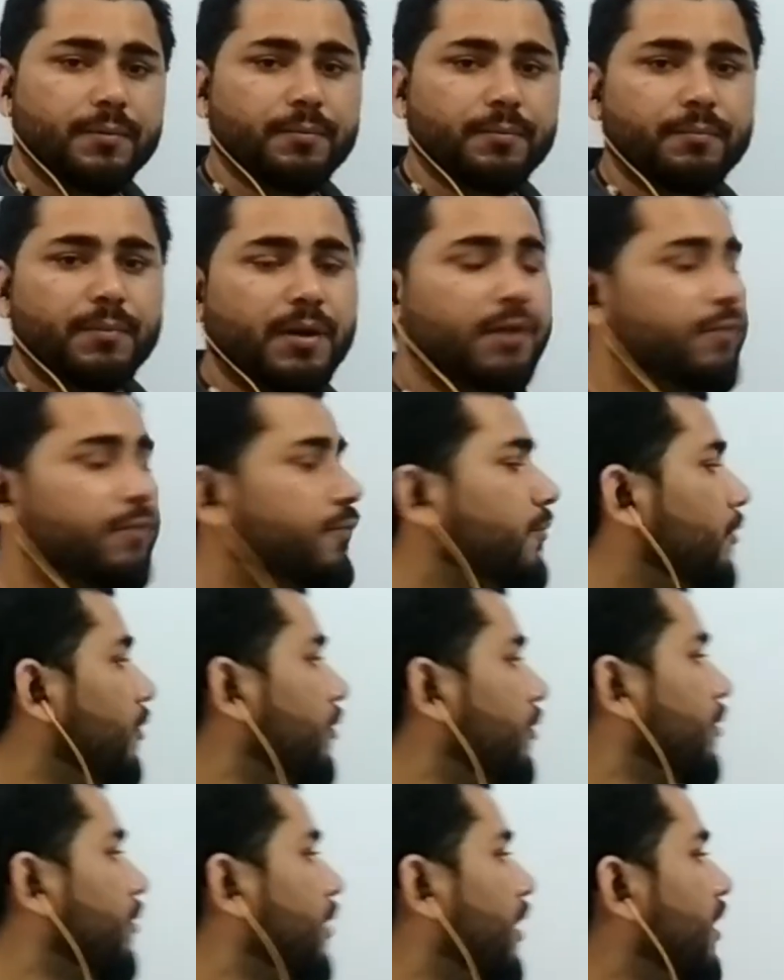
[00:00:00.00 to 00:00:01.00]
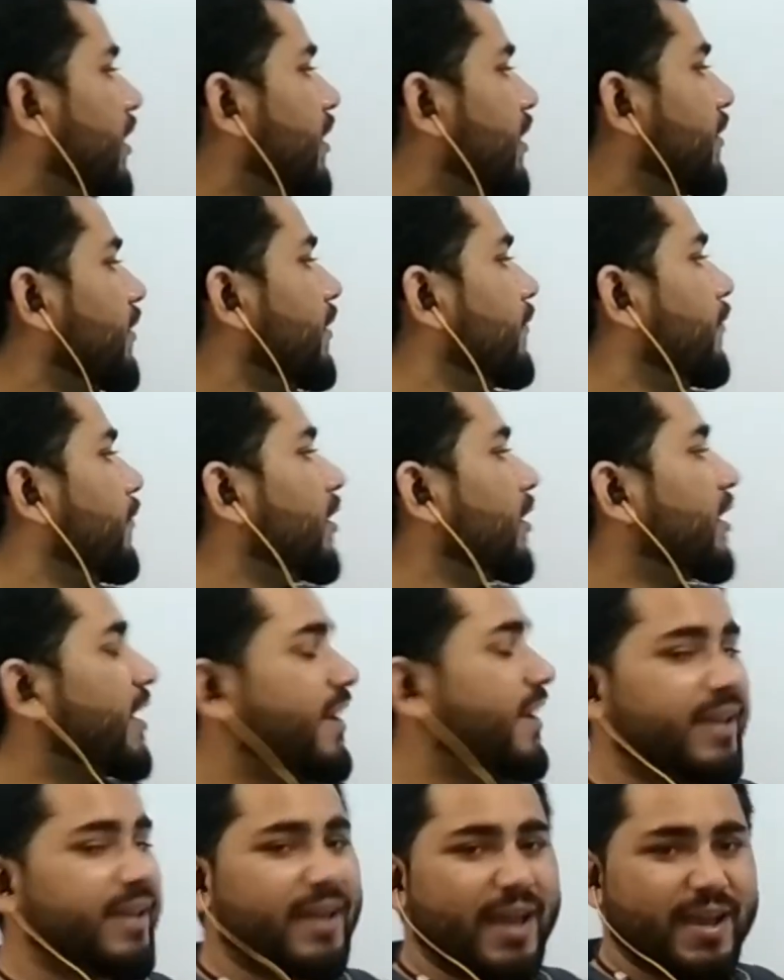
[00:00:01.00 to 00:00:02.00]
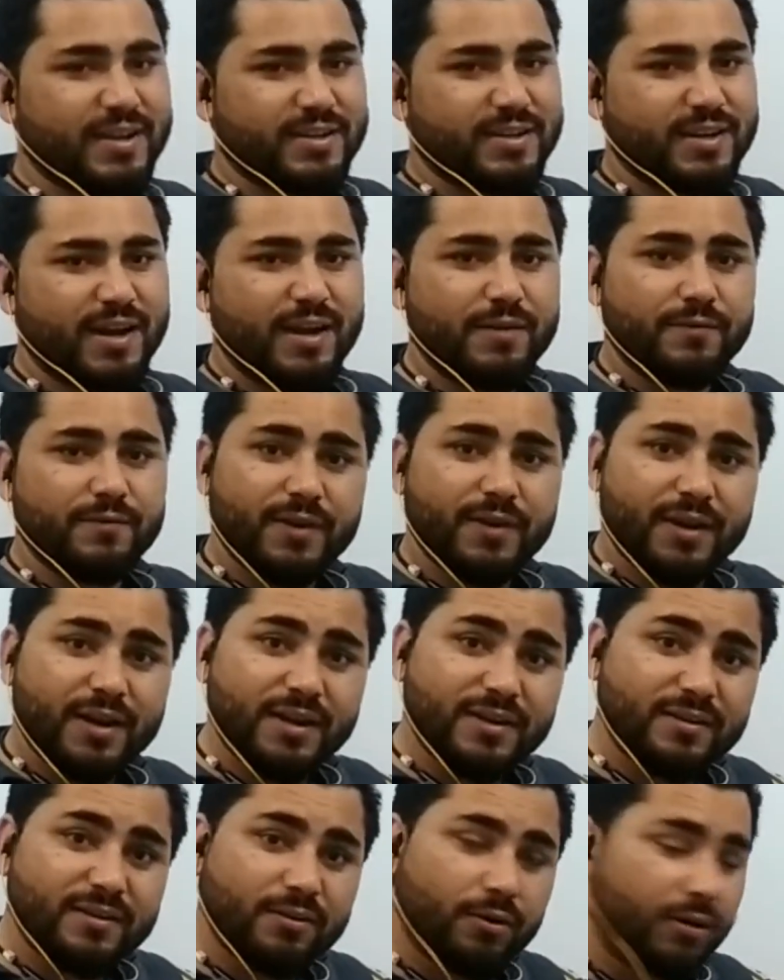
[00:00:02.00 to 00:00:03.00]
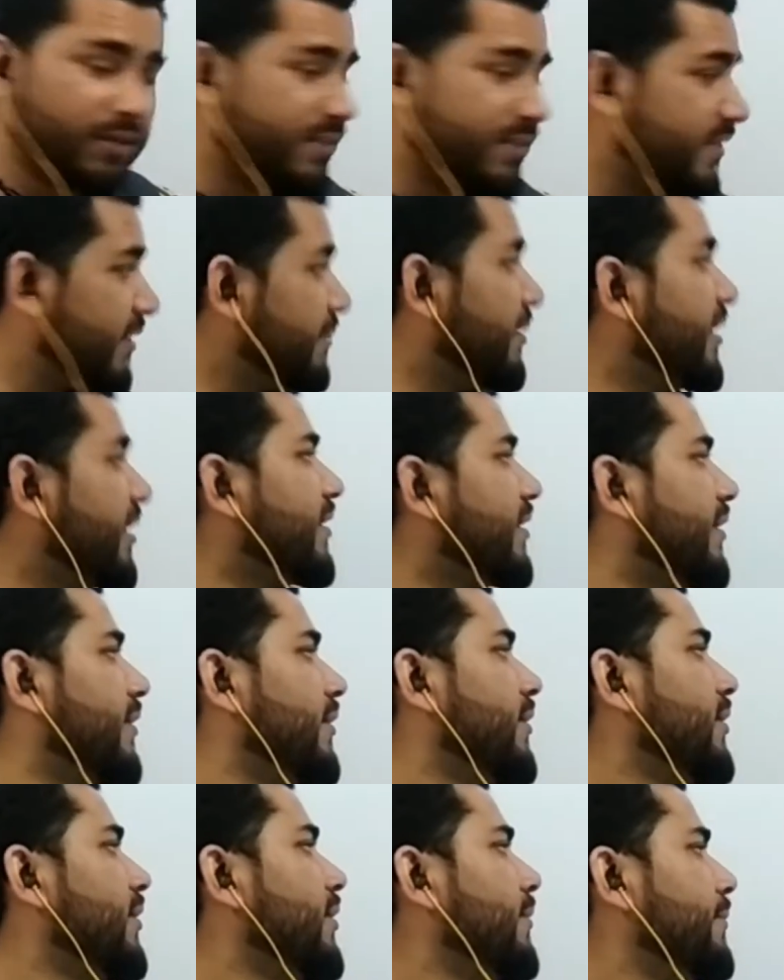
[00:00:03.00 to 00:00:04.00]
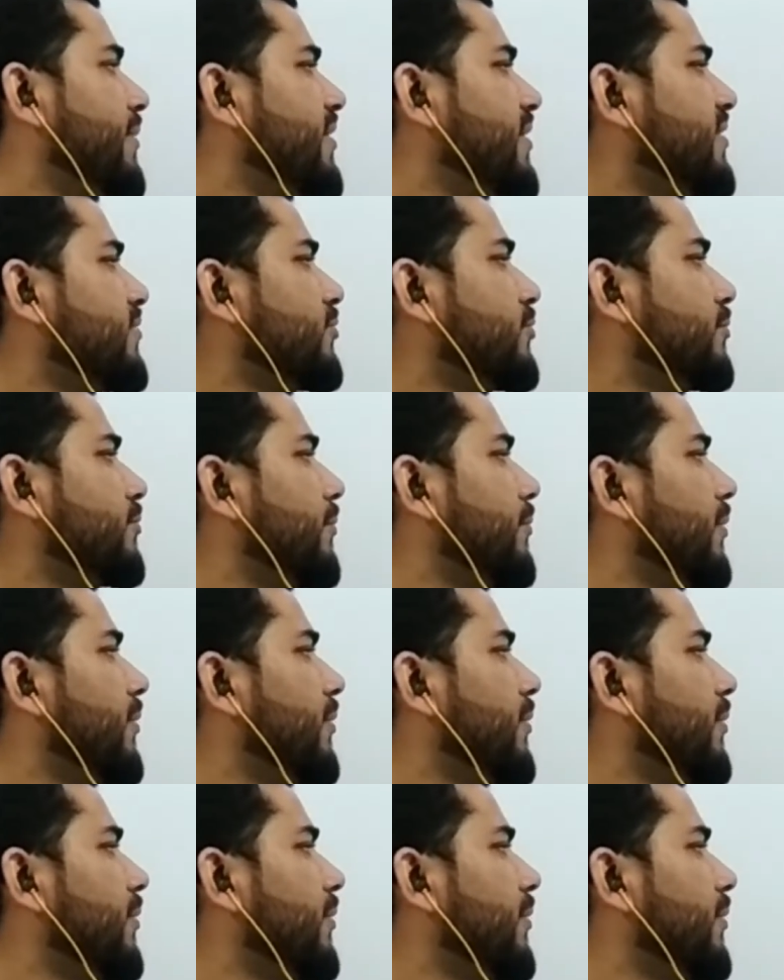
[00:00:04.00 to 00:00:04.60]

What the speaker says: mud flow or under the volcanic ash, and were get got cemented, means